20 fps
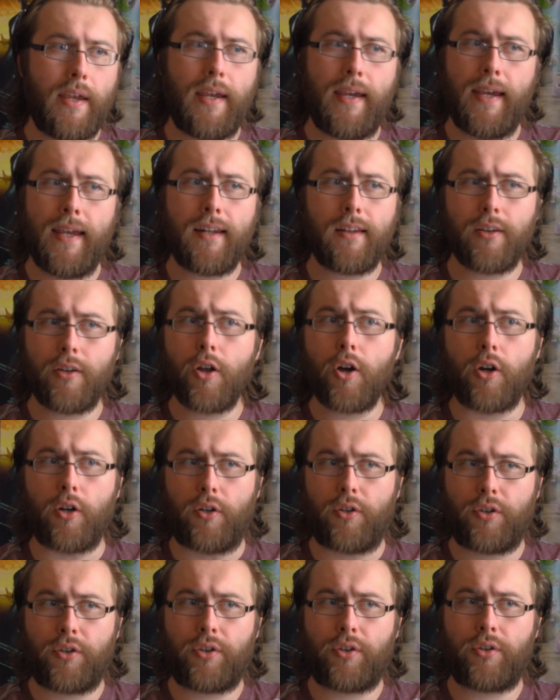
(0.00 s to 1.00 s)
it
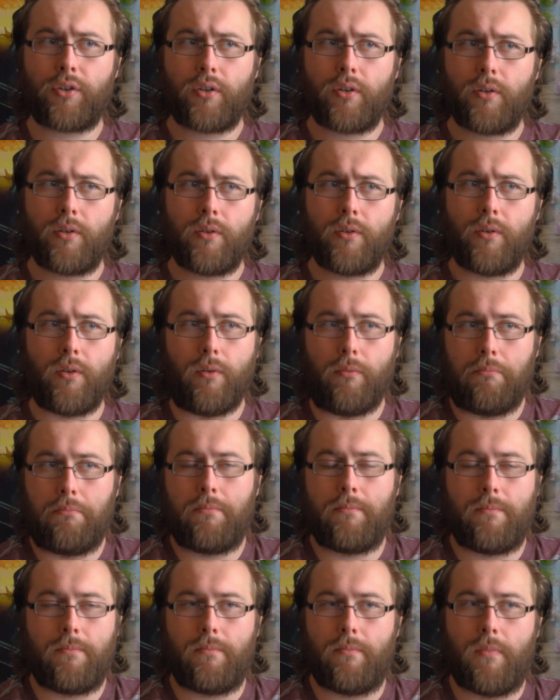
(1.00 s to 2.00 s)
looks
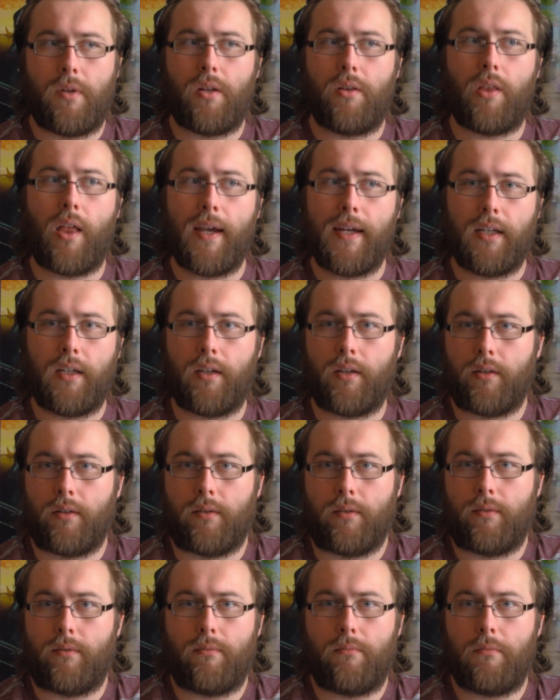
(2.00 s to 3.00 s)
like,
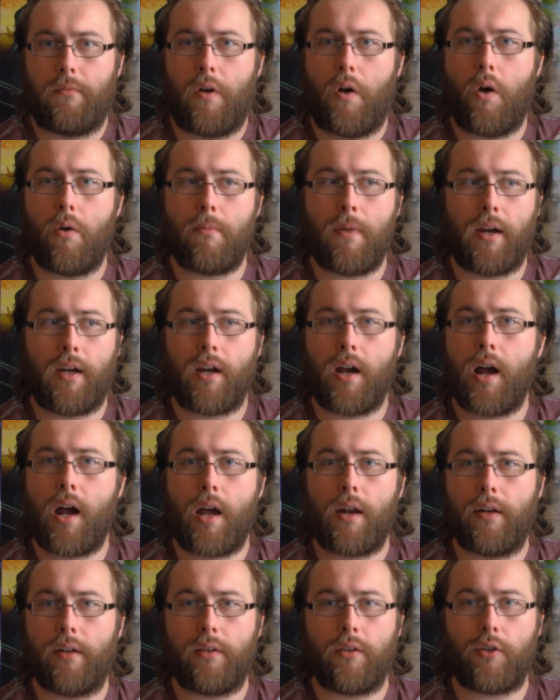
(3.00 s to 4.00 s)
oh my
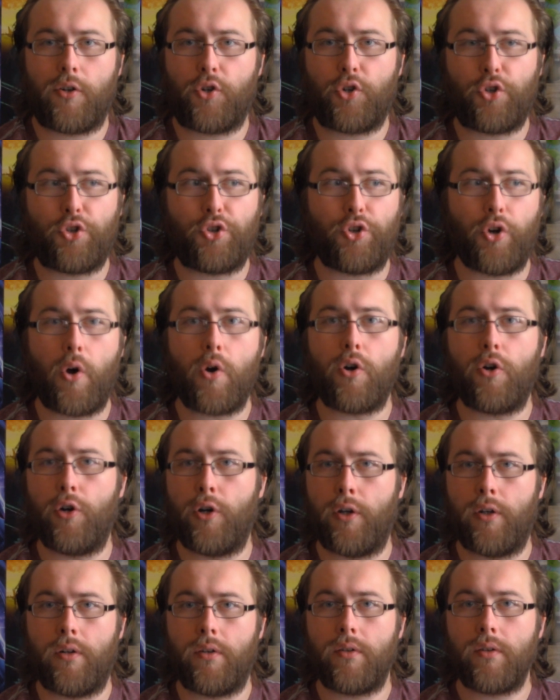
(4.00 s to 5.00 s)
god, it looks so
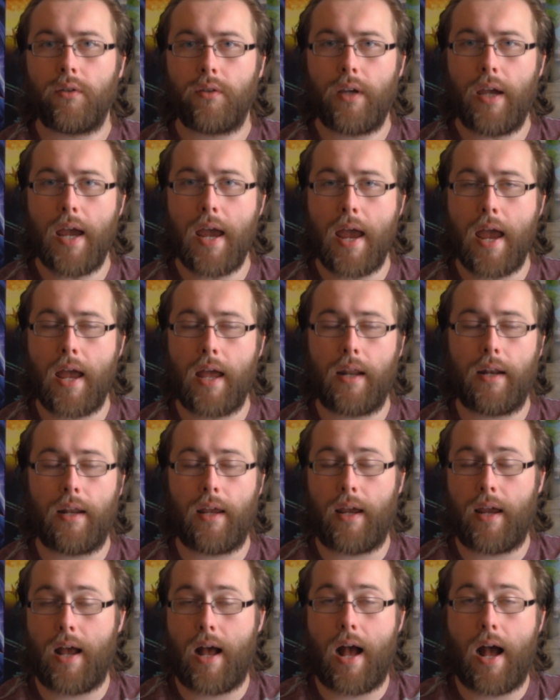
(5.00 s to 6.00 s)
good.
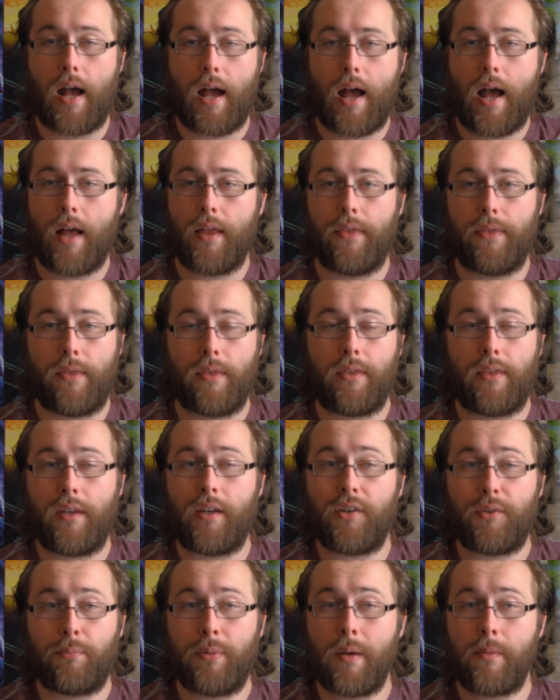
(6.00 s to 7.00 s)
And
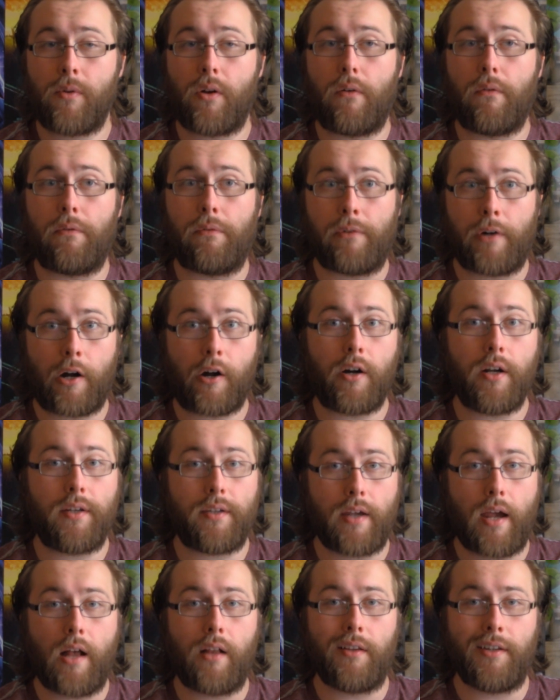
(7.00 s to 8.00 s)
these people are very
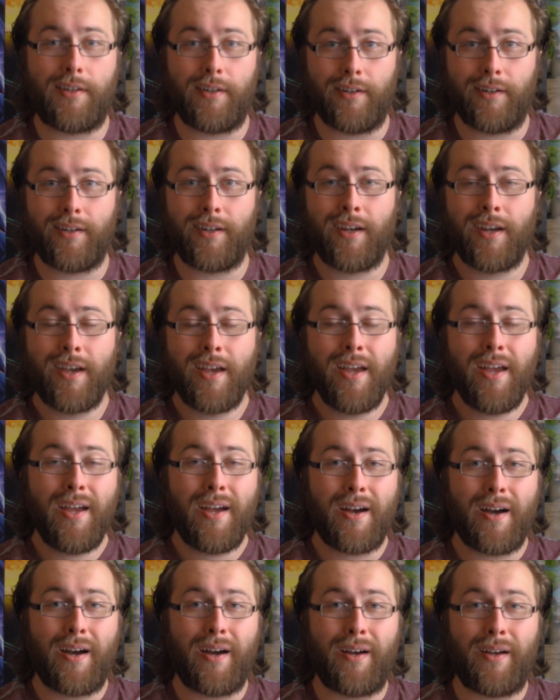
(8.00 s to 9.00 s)
talented
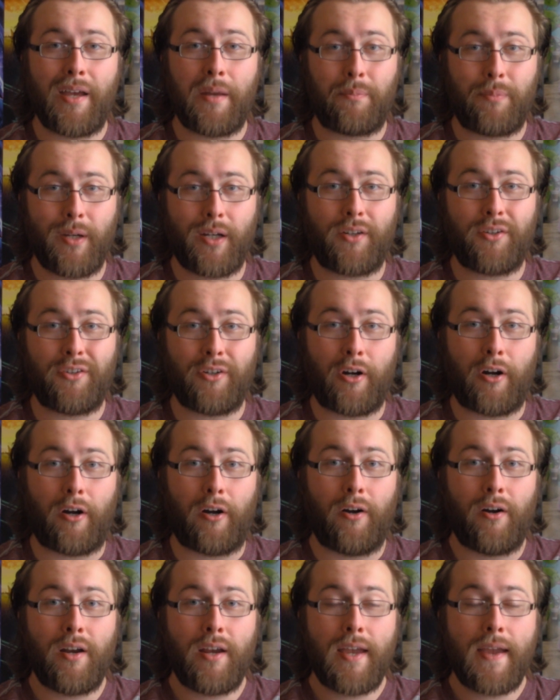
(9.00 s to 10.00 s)
at
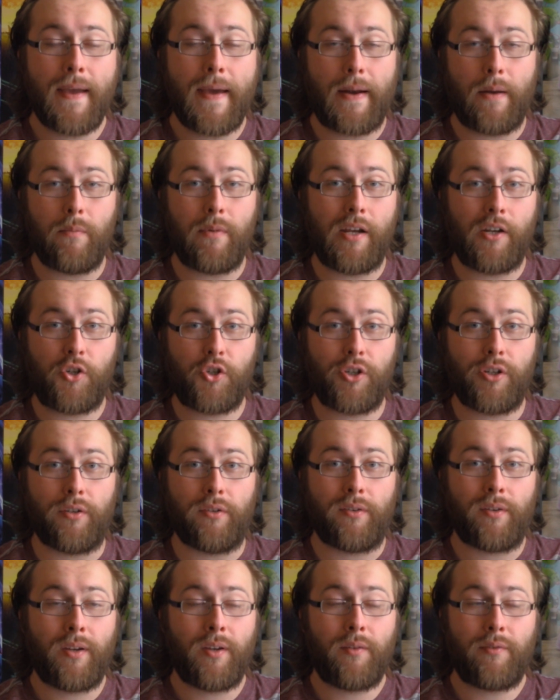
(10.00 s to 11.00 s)
Pixar
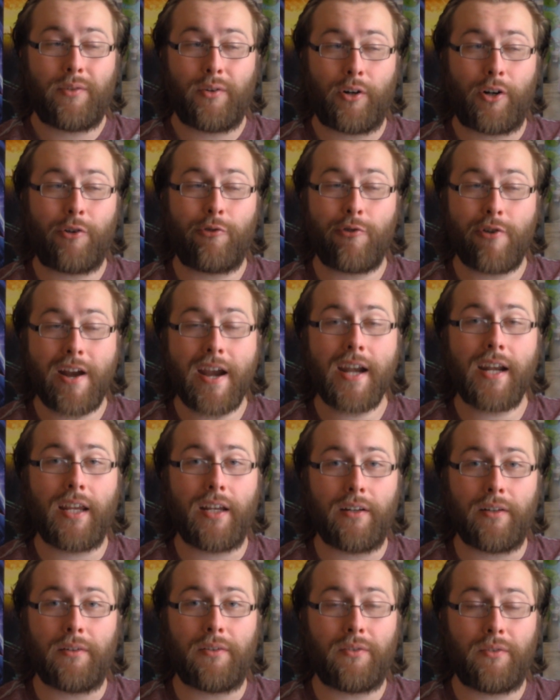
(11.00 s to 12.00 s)
animation for
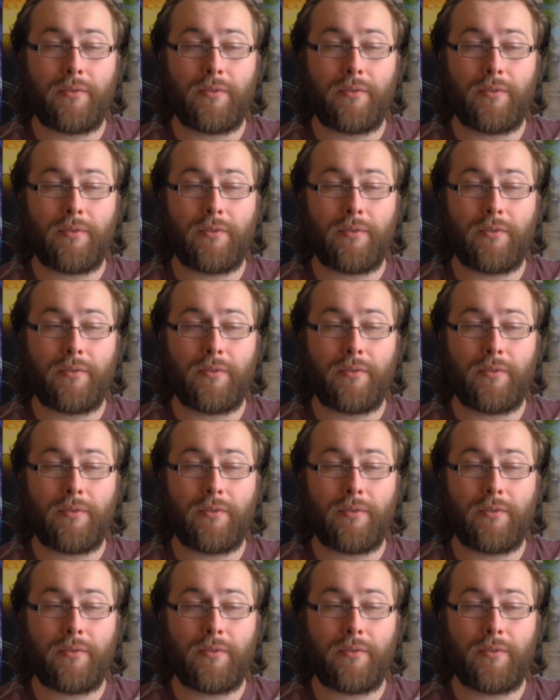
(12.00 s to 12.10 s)
creating